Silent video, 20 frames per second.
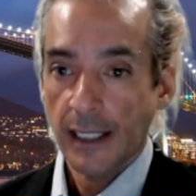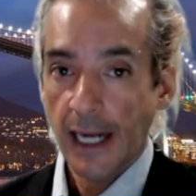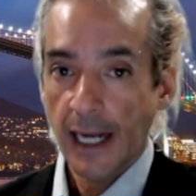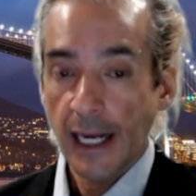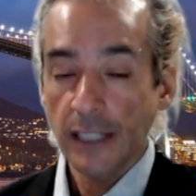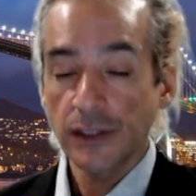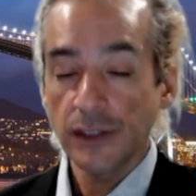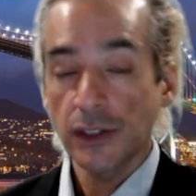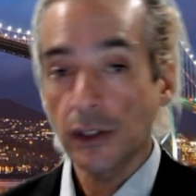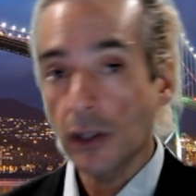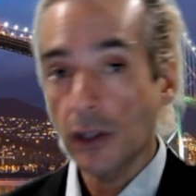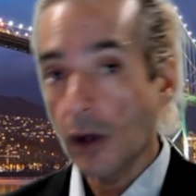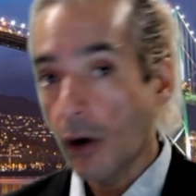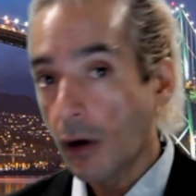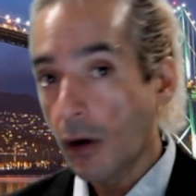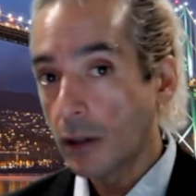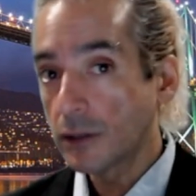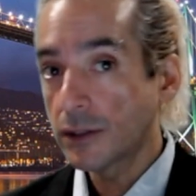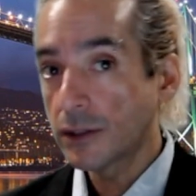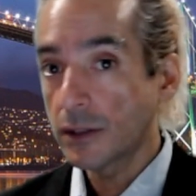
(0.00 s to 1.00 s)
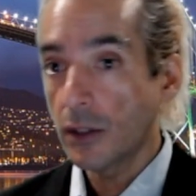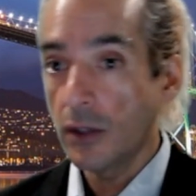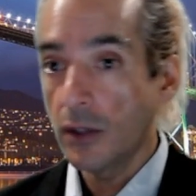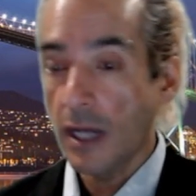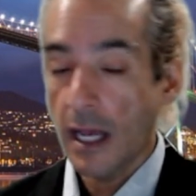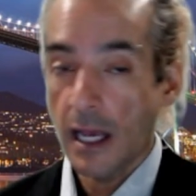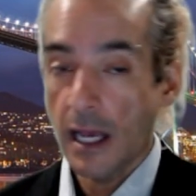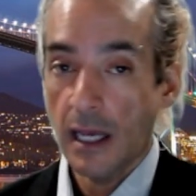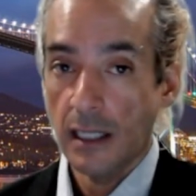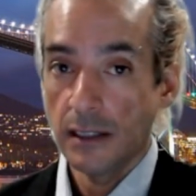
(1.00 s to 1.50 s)
Cancer also
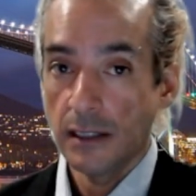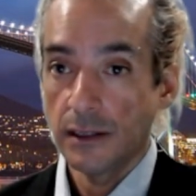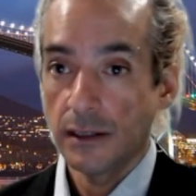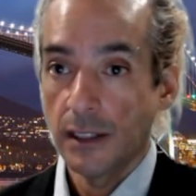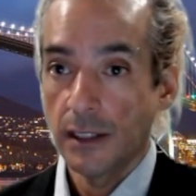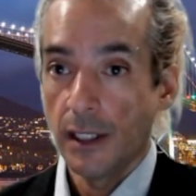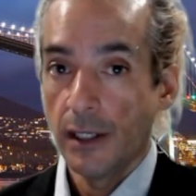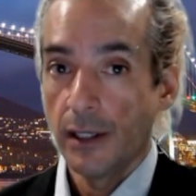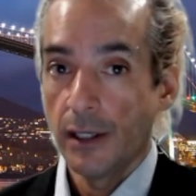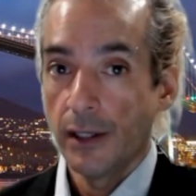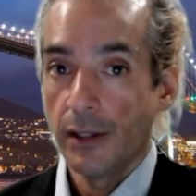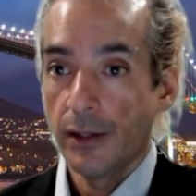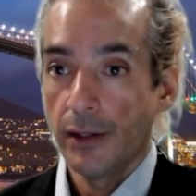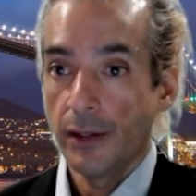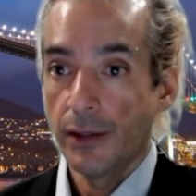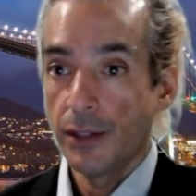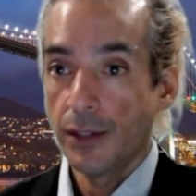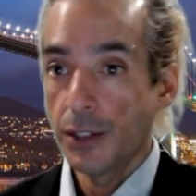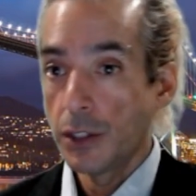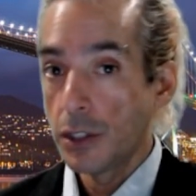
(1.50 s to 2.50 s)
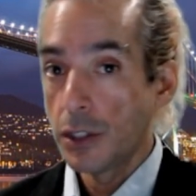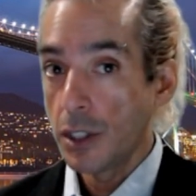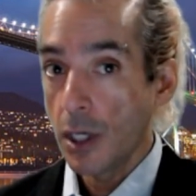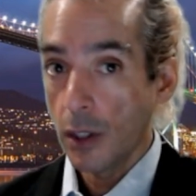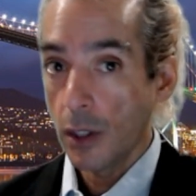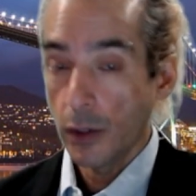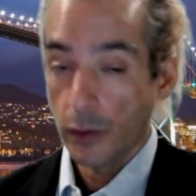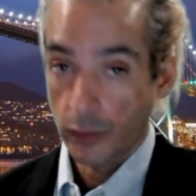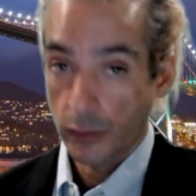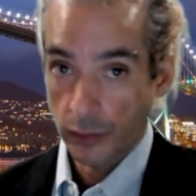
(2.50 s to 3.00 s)
has the
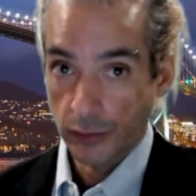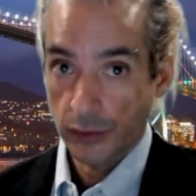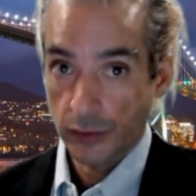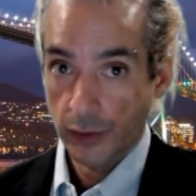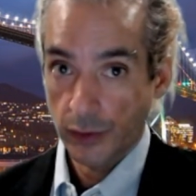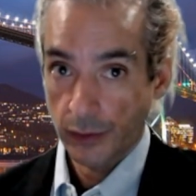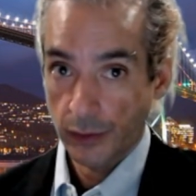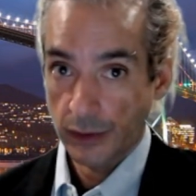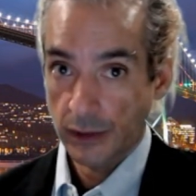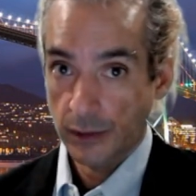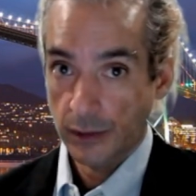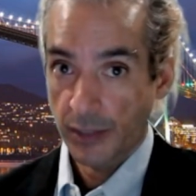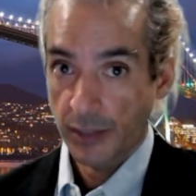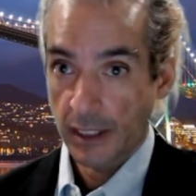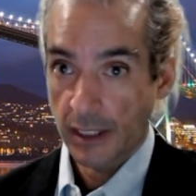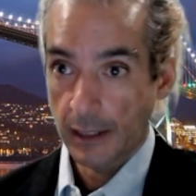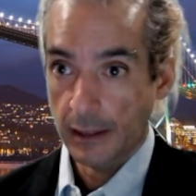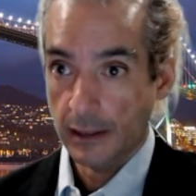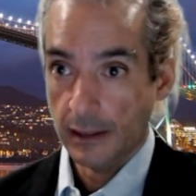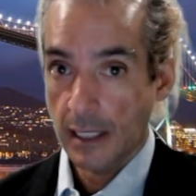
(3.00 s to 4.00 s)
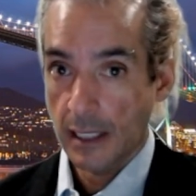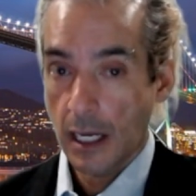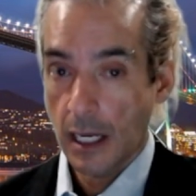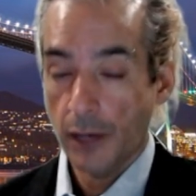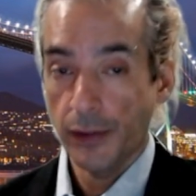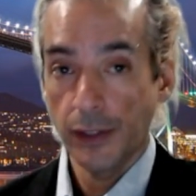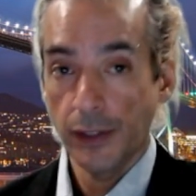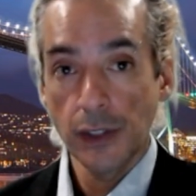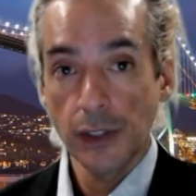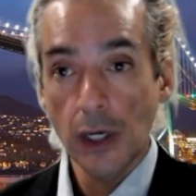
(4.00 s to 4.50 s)
nodes, so to speak.
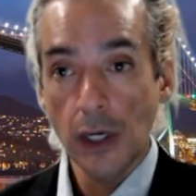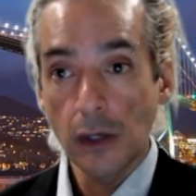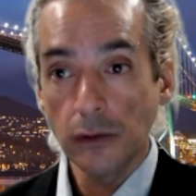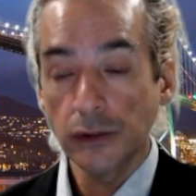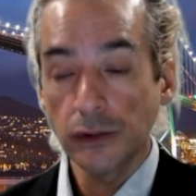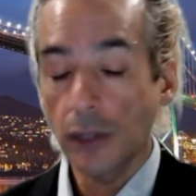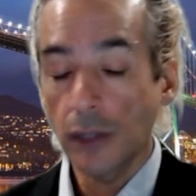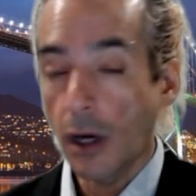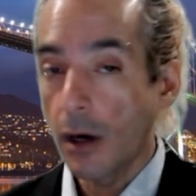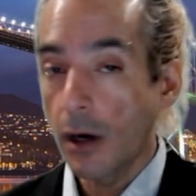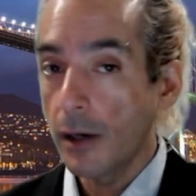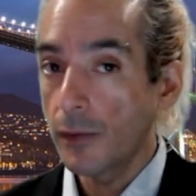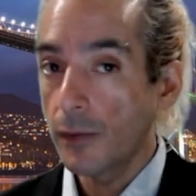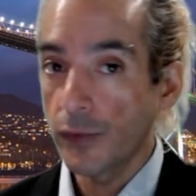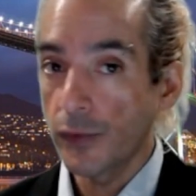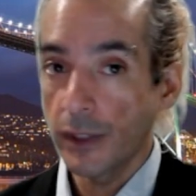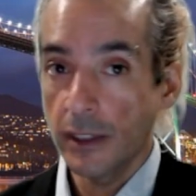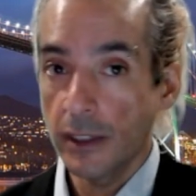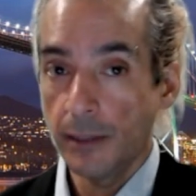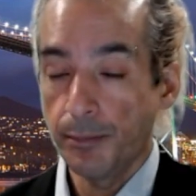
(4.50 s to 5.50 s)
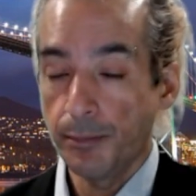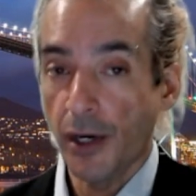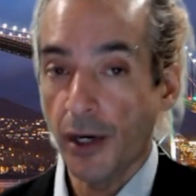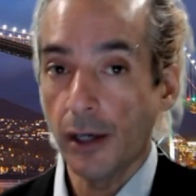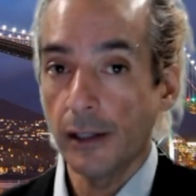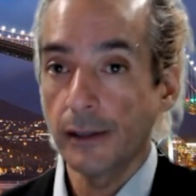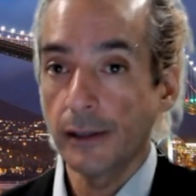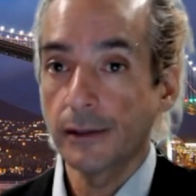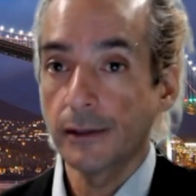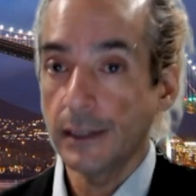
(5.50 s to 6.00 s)
Now, the nodes aren't really
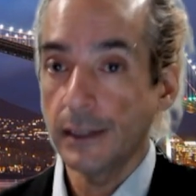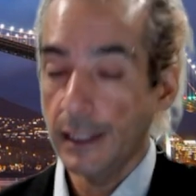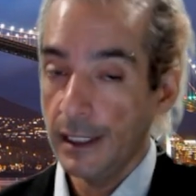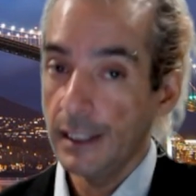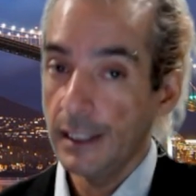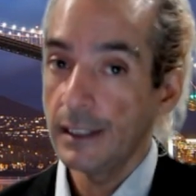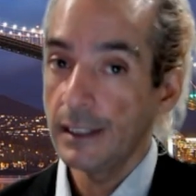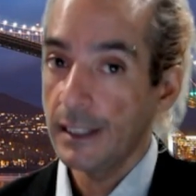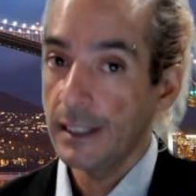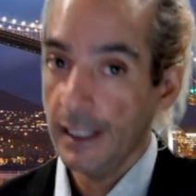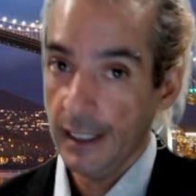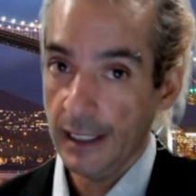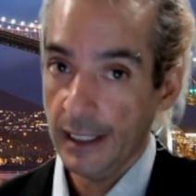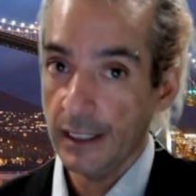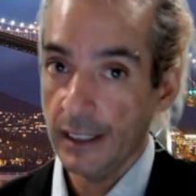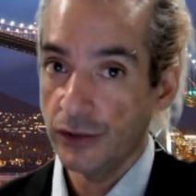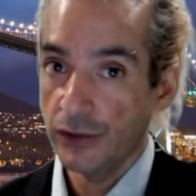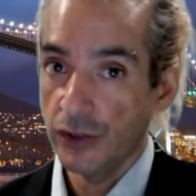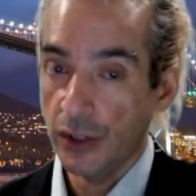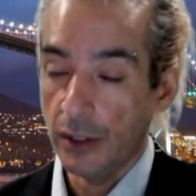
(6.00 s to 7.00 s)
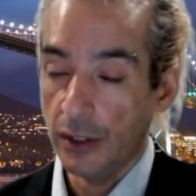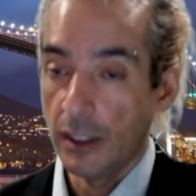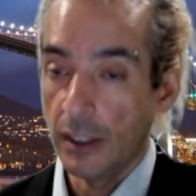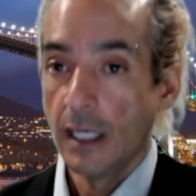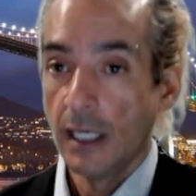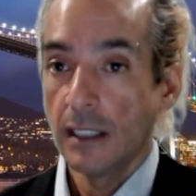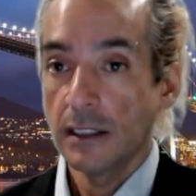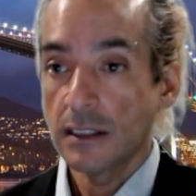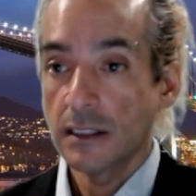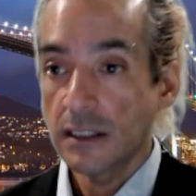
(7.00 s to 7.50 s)
parked in Cancer.
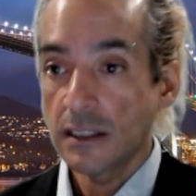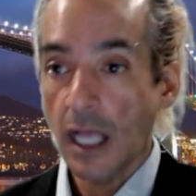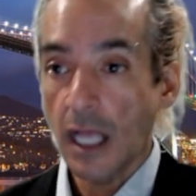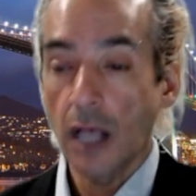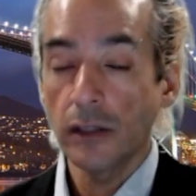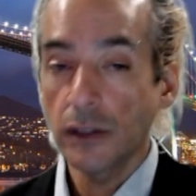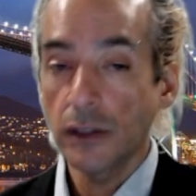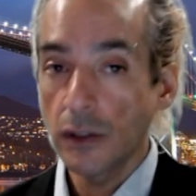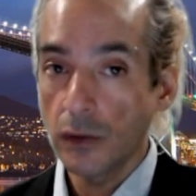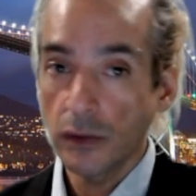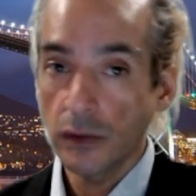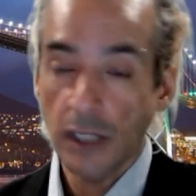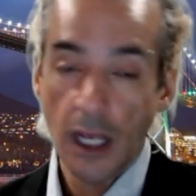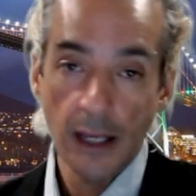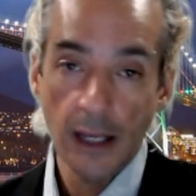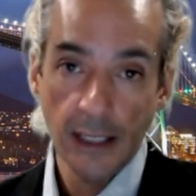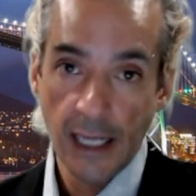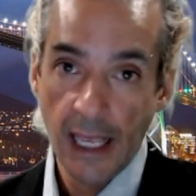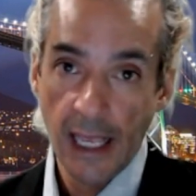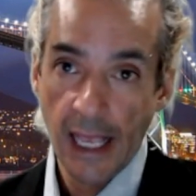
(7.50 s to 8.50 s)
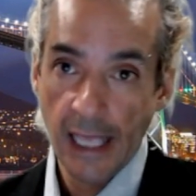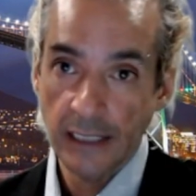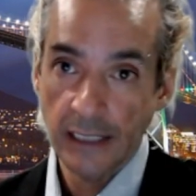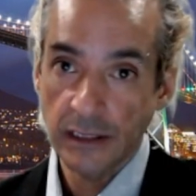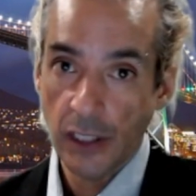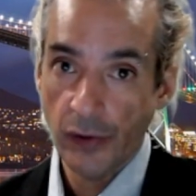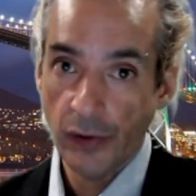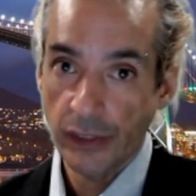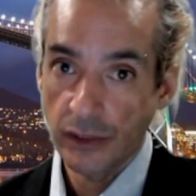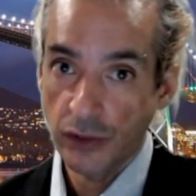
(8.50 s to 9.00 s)
The south node kind of
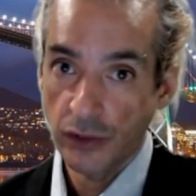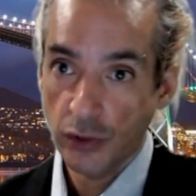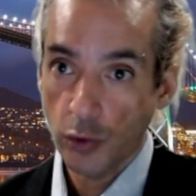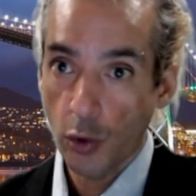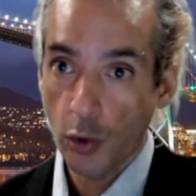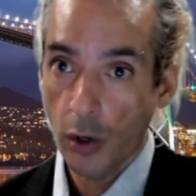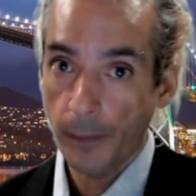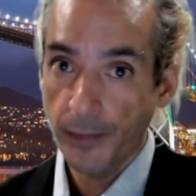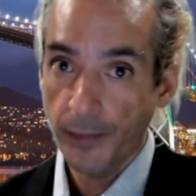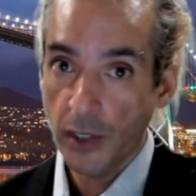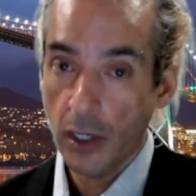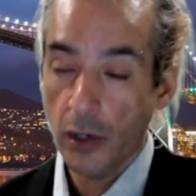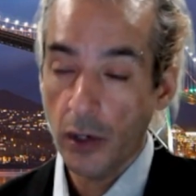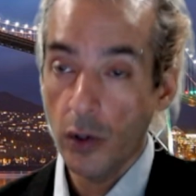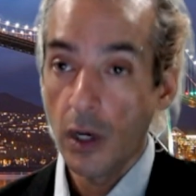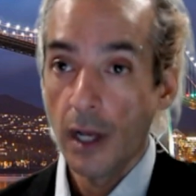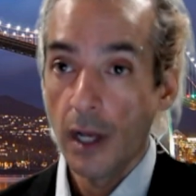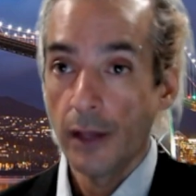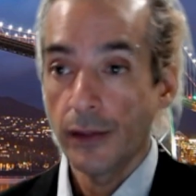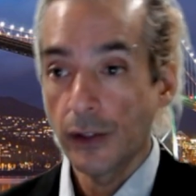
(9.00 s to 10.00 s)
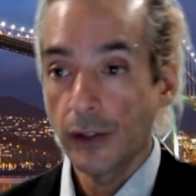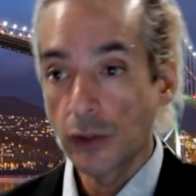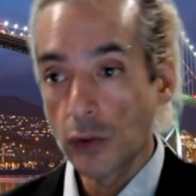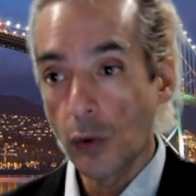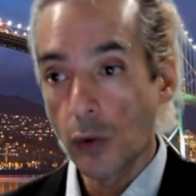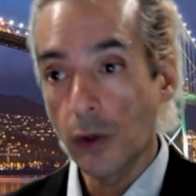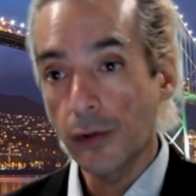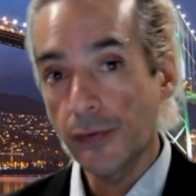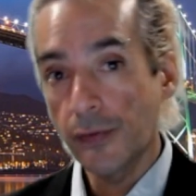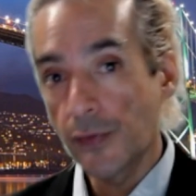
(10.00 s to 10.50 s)
hangs out in Scorpio. The
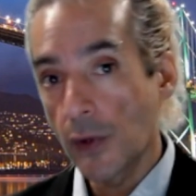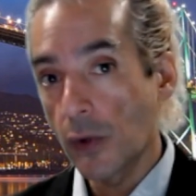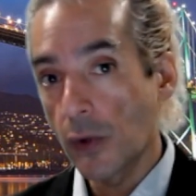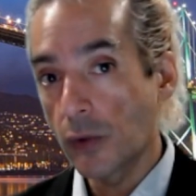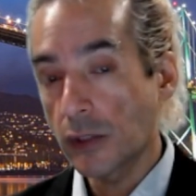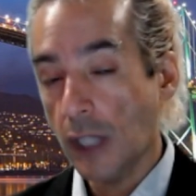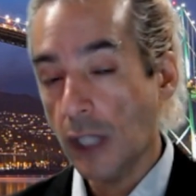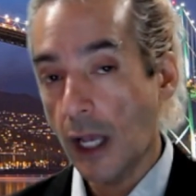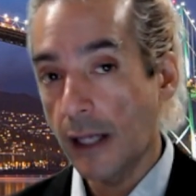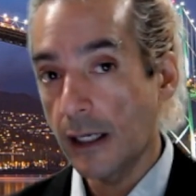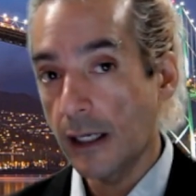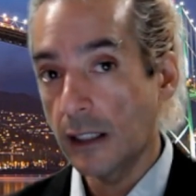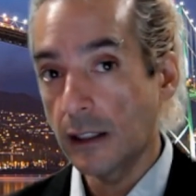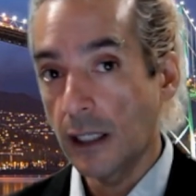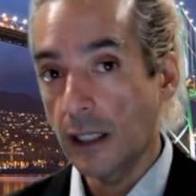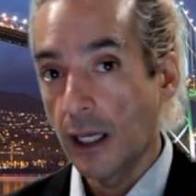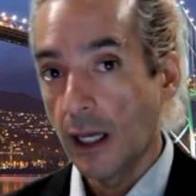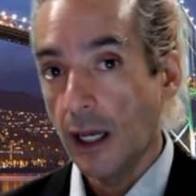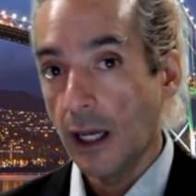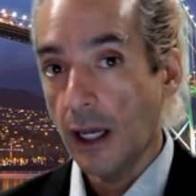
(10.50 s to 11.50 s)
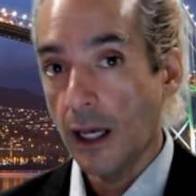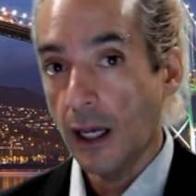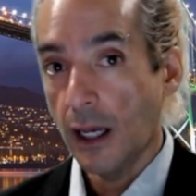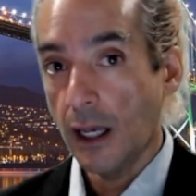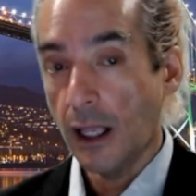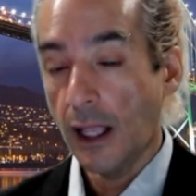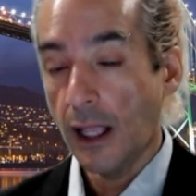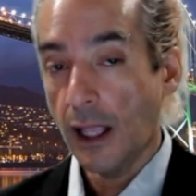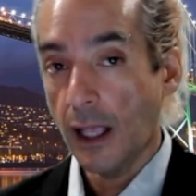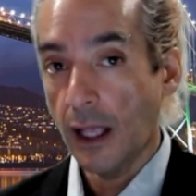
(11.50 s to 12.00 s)
north node kind of
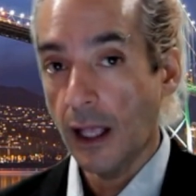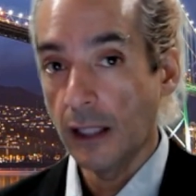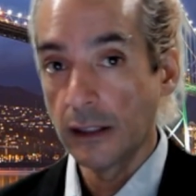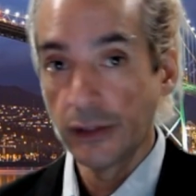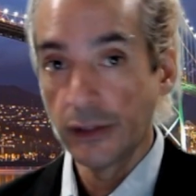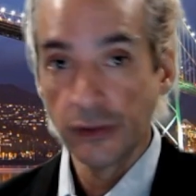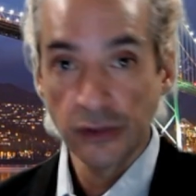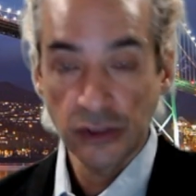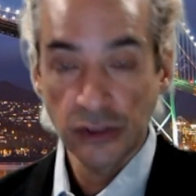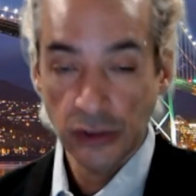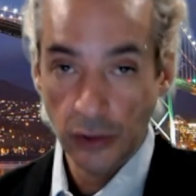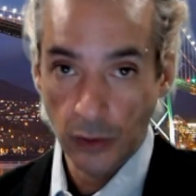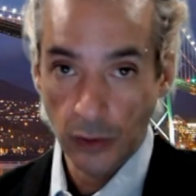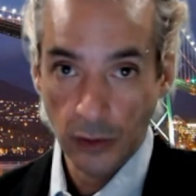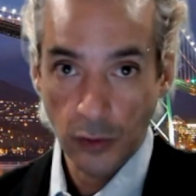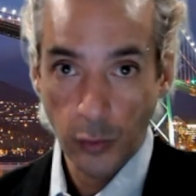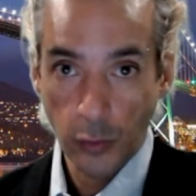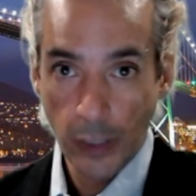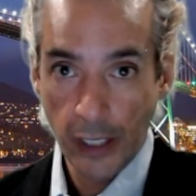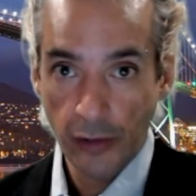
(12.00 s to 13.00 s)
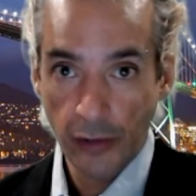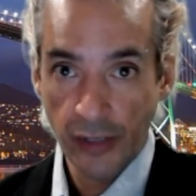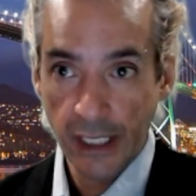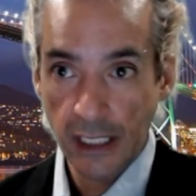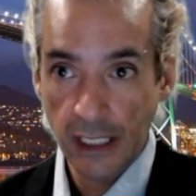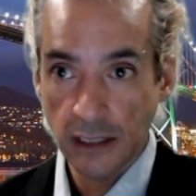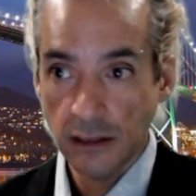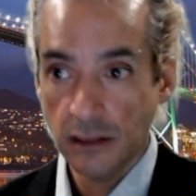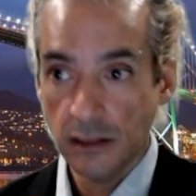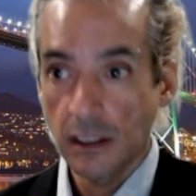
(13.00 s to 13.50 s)
uh, alludes to
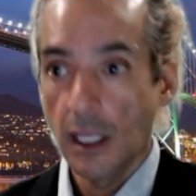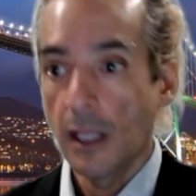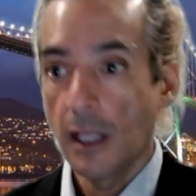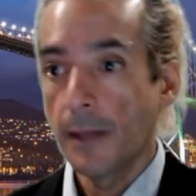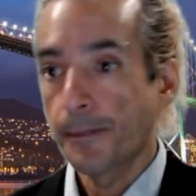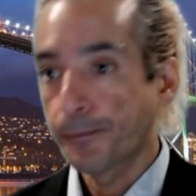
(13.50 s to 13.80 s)
Aquarius.